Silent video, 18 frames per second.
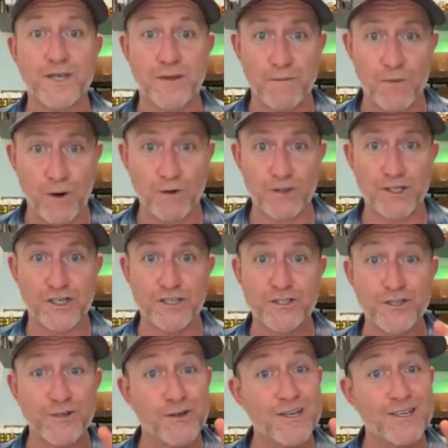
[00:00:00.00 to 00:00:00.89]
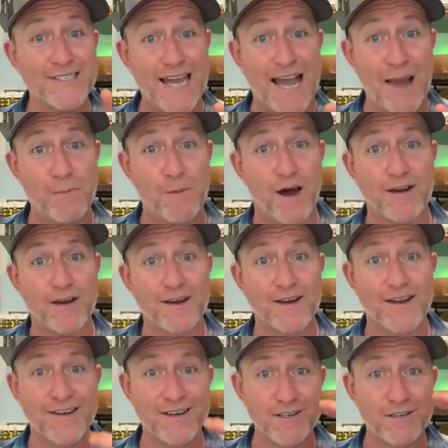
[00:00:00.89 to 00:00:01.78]
emotions, you can tap on
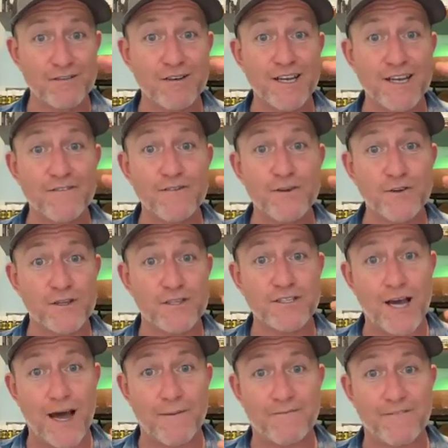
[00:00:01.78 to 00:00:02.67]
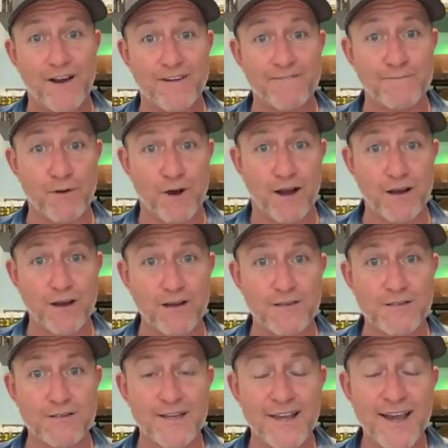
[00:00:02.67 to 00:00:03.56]
it and it'll give you the top 5
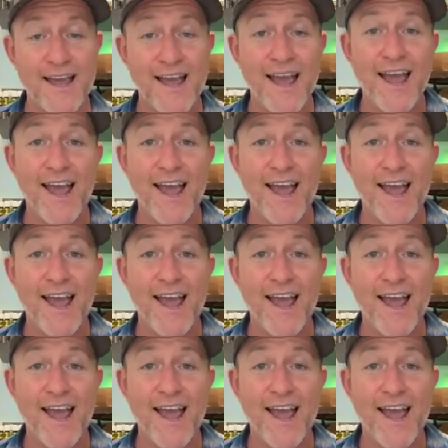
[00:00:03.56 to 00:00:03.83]
products.